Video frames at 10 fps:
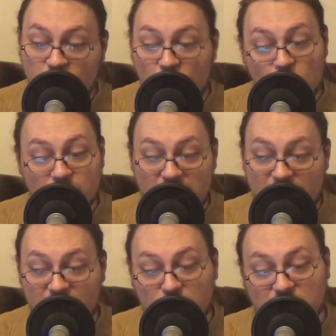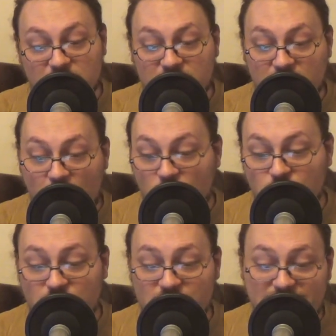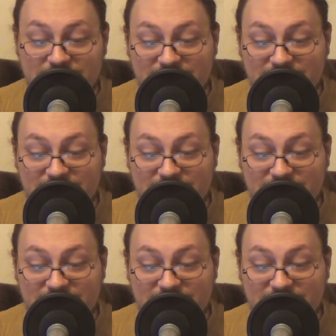or the voters consciously